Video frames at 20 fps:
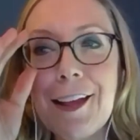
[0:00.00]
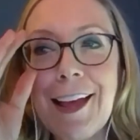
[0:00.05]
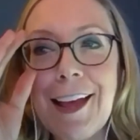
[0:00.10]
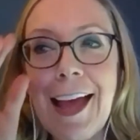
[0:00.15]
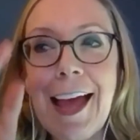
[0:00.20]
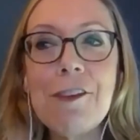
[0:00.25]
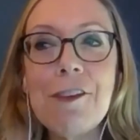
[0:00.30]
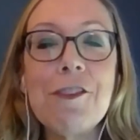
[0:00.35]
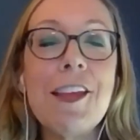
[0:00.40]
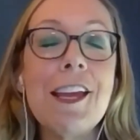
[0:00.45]

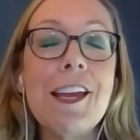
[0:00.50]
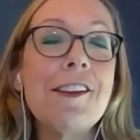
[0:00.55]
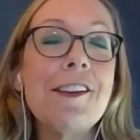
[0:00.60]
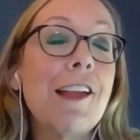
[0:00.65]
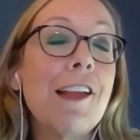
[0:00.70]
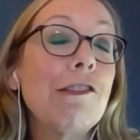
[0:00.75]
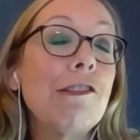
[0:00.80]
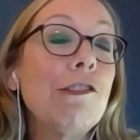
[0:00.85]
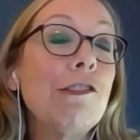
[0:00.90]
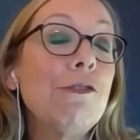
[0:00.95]
How do they
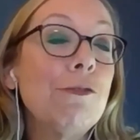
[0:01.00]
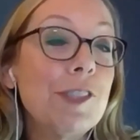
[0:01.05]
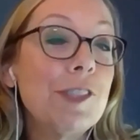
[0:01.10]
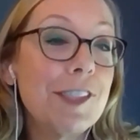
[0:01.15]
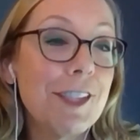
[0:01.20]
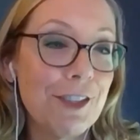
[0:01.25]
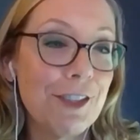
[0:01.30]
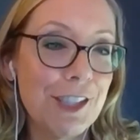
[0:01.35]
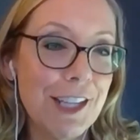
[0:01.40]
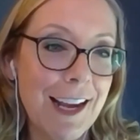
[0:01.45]
not lose
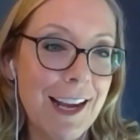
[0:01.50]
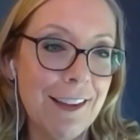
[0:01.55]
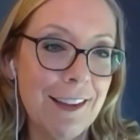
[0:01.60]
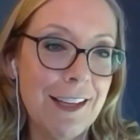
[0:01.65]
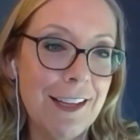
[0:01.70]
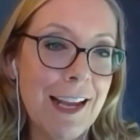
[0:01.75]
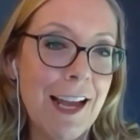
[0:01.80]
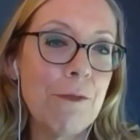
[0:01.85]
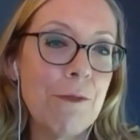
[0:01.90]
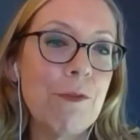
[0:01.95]
their
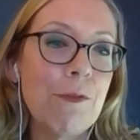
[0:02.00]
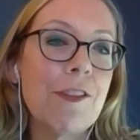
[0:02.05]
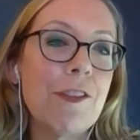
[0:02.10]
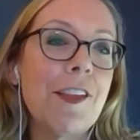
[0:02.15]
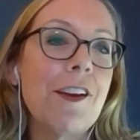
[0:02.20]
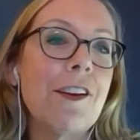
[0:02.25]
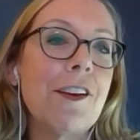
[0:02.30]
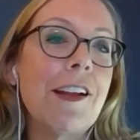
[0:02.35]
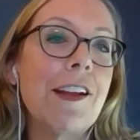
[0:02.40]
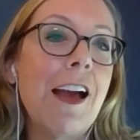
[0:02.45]
talent? How
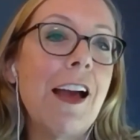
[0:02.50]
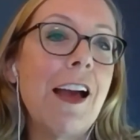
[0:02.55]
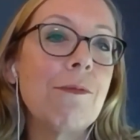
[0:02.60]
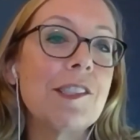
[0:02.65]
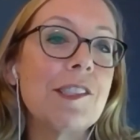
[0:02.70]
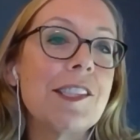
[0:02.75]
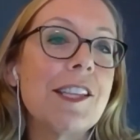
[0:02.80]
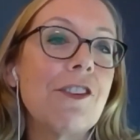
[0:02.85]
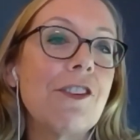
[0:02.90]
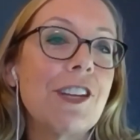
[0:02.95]

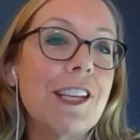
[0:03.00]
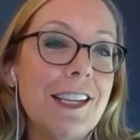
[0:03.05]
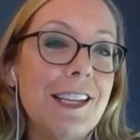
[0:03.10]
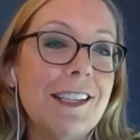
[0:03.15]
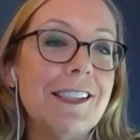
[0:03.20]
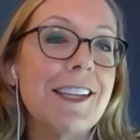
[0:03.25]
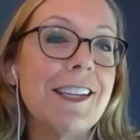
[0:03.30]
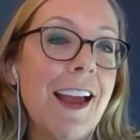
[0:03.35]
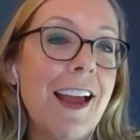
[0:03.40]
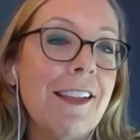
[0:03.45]
is their key
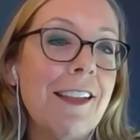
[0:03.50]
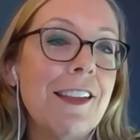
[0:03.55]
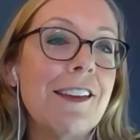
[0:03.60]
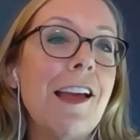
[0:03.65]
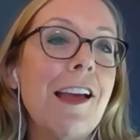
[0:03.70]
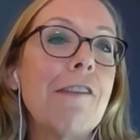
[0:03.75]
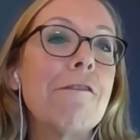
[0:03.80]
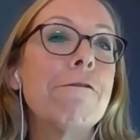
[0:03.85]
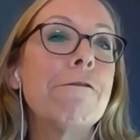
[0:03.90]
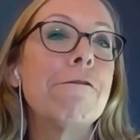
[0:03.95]
talent
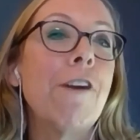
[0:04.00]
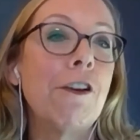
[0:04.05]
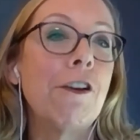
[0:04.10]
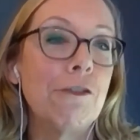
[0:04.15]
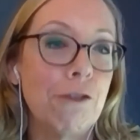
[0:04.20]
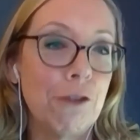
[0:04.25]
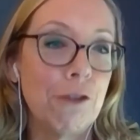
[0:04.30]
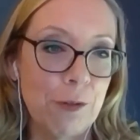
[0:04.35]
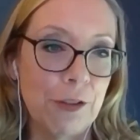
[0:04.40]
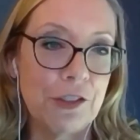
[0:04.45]
not
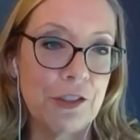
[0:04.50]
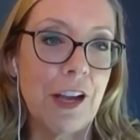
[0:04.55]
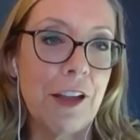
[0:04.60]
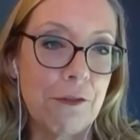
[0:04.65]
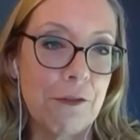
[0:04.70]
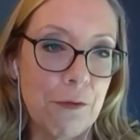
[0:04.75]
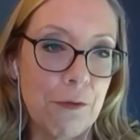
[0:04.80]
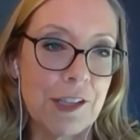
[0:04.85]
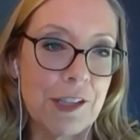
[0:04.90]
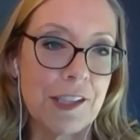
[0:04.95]
vulnerable to
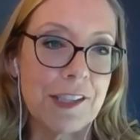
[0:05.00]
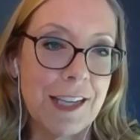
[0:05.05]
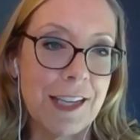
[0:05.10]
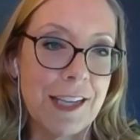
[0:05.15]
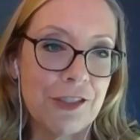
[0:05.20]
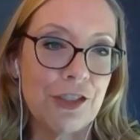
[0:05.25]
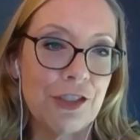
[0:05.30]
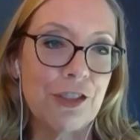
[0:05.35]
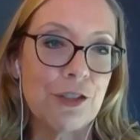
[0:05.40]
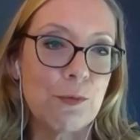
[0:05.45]
other
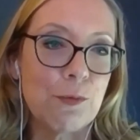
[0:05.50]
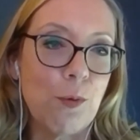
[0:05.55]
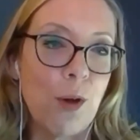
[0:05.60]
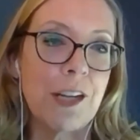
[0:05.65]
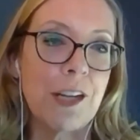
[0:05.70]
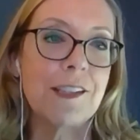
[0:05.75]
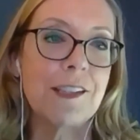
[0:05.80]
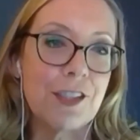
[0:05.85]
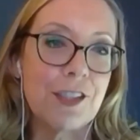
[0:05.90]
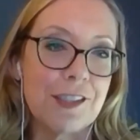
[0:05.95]
organizations
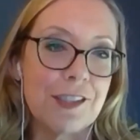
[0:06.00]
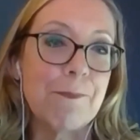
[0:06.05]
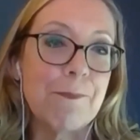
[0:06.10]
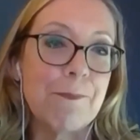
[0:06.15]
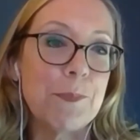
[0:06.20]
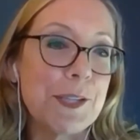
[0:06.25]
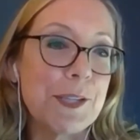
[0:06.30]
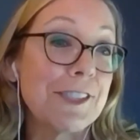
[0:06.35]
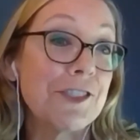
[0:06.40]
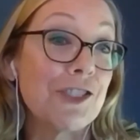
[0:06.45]
wanting to
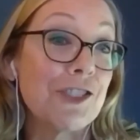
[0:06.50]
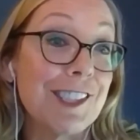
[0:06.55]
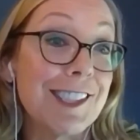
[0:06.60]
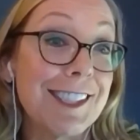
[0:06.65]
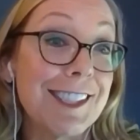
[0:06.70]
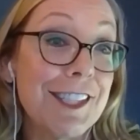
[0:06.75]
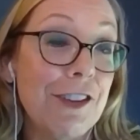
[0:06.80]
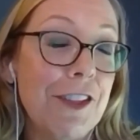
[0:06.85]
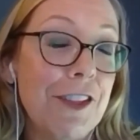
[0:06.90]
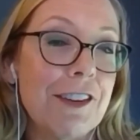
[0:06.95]
potentially
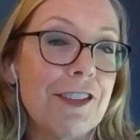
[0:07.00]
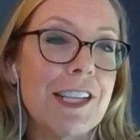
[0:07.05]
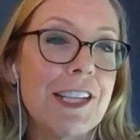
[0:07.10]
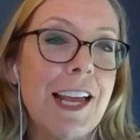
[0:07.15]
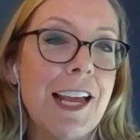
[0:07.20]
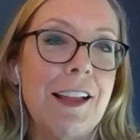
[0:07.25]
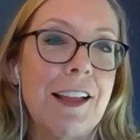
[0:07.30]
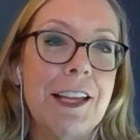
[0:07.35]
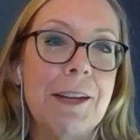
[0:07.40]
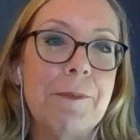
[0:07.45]
steal their
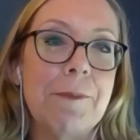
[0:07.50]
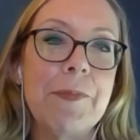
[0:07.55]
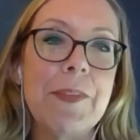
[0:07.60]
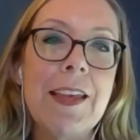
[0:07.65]
talent?